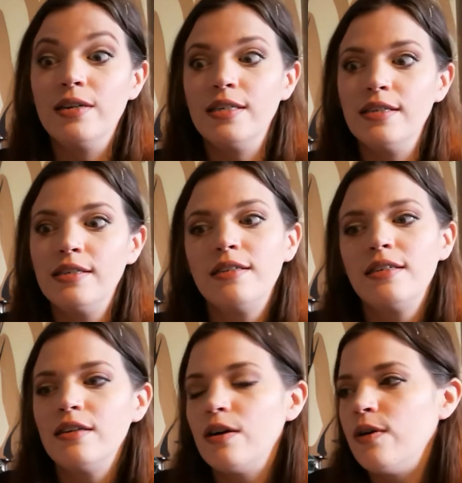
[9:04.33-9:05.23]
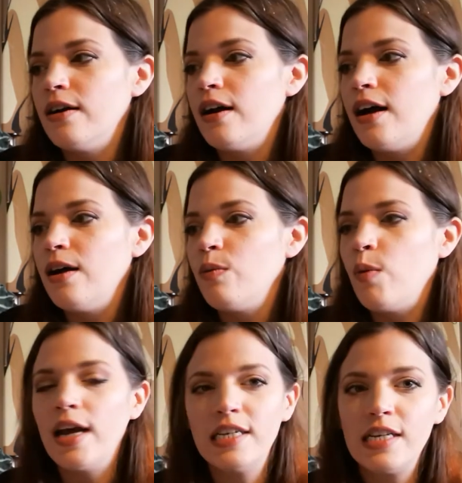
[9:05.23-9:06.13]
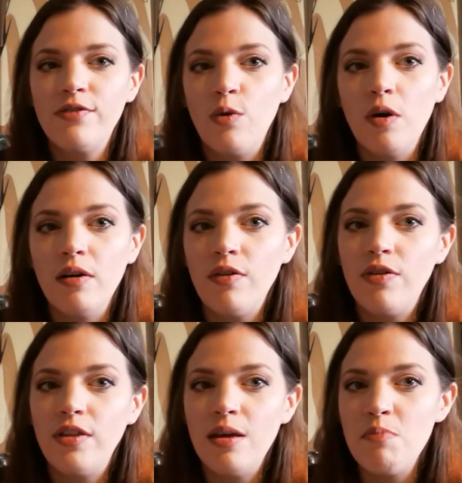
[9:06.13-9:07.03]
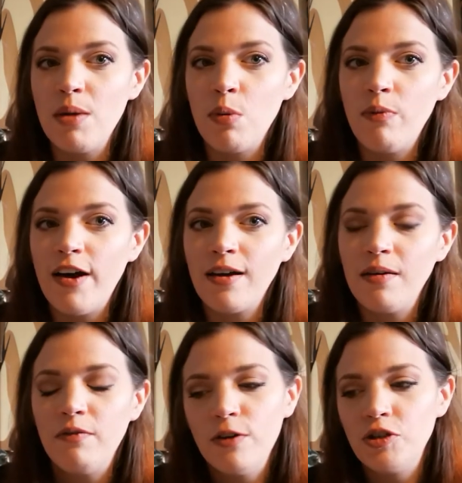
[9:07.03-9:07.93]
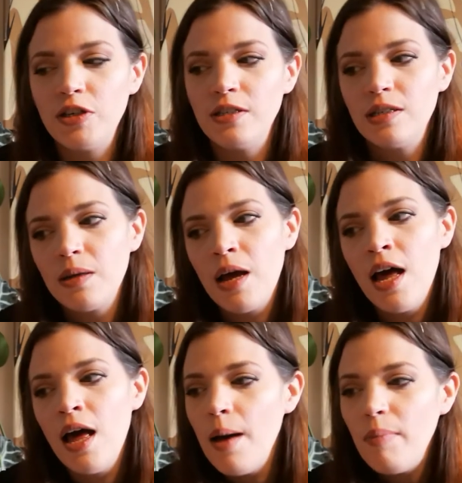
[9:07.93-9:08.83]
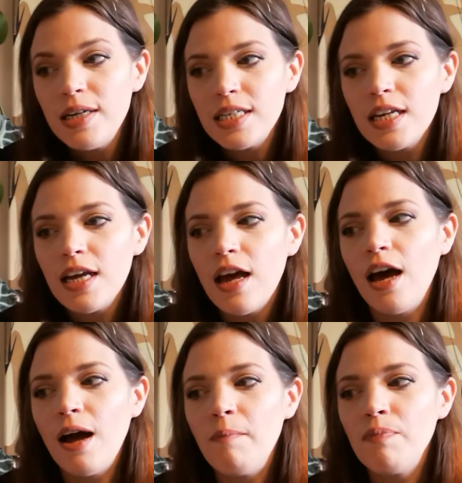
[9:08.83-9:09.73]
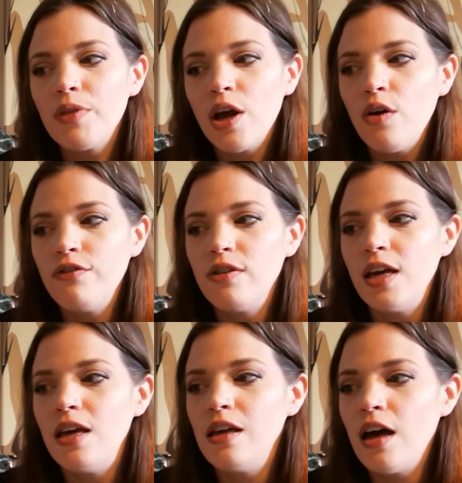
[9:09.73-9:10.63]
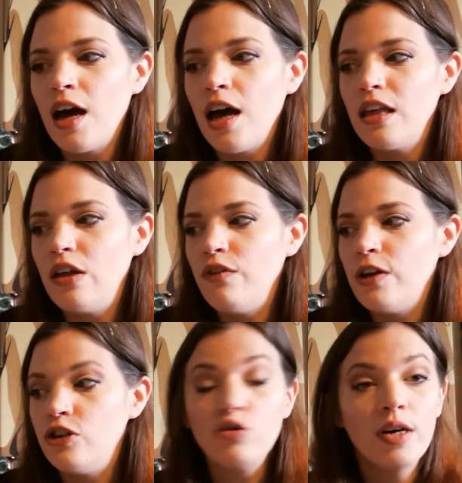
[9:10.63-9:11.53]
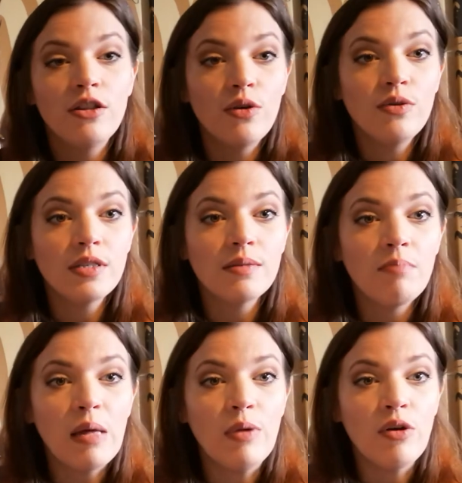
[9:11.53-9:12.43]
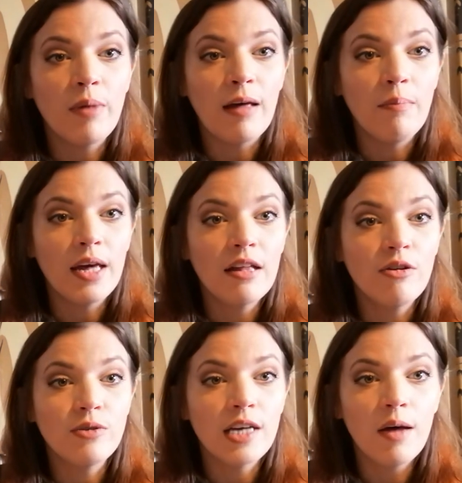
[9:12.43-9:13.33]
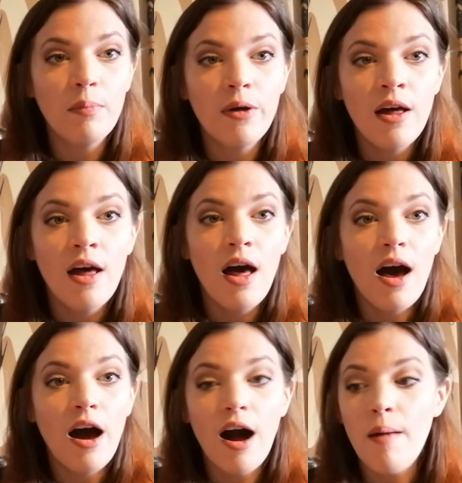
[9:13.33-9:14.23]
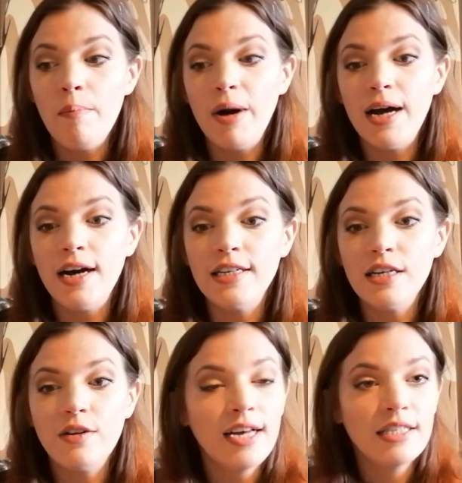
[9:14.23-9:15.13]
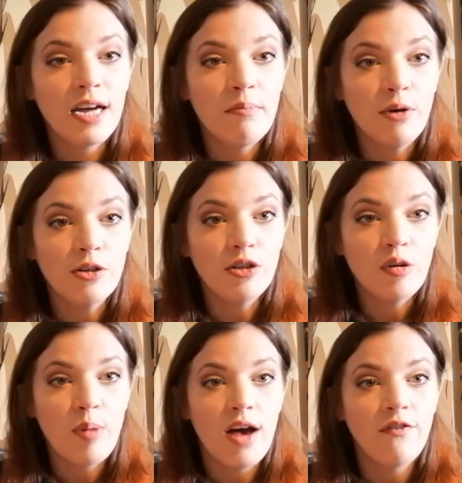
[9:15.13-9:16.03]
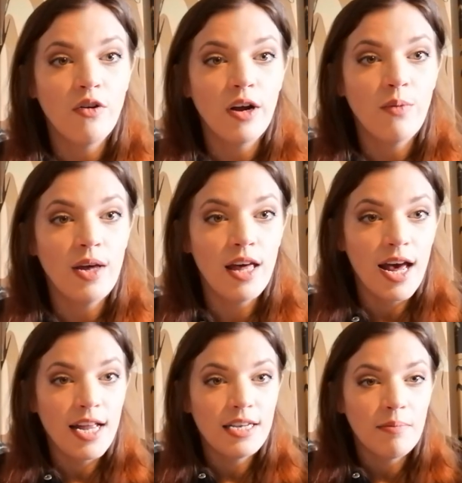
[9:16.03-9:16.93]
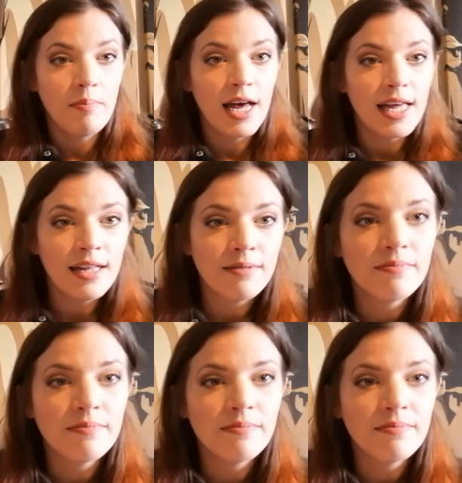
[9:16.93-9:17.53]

resist or uh, wait for the paperback versions. But um, hopefully uh, you've enjoyed those. Maybe you might pick those up. Um, but until next time, BookTube, have a great week ahead. Bye.